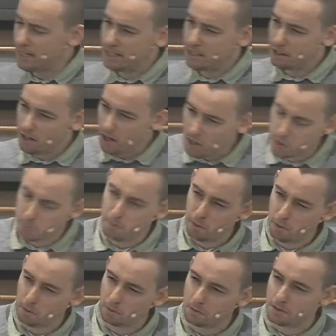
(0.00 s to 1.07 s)
in the
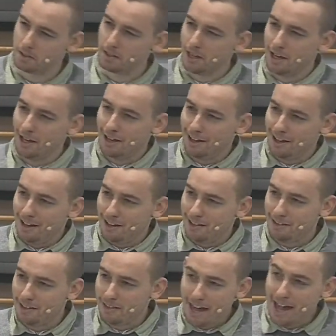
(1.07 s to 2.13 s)
Gospels,
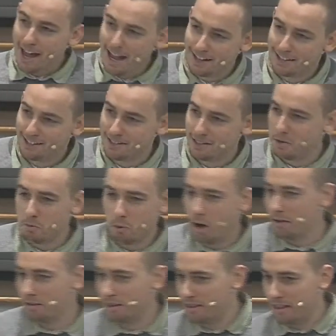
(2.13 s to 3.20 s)
they're there to do
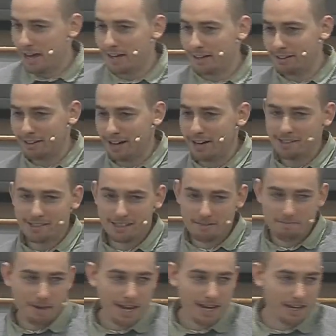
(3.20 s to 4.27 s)
one thing, and it's to
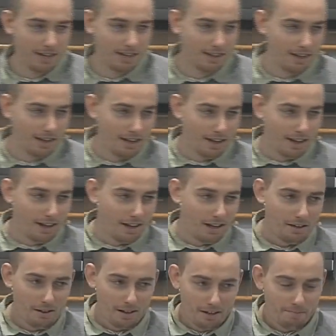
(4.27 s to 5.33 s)
make
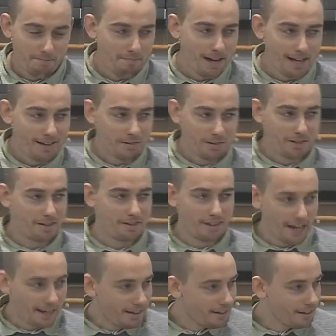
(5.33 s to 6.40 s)
us
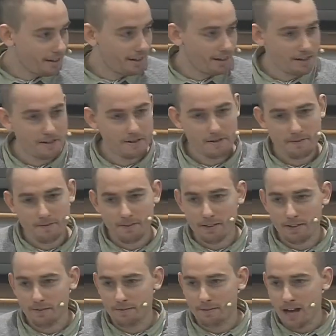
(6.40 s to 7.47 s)
think.
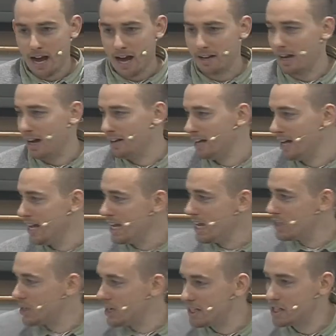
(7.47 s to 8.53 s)
And here,
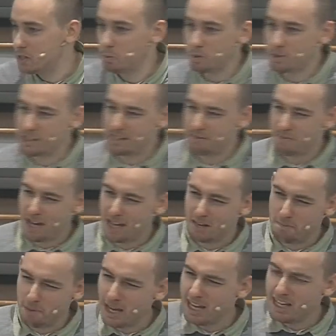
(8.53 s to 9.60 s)
Jesus wants to
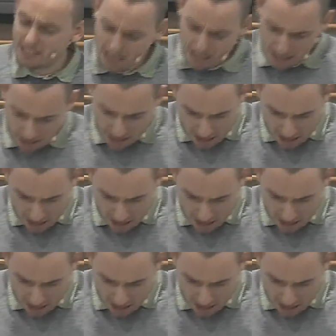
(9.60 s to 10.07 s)
make Peter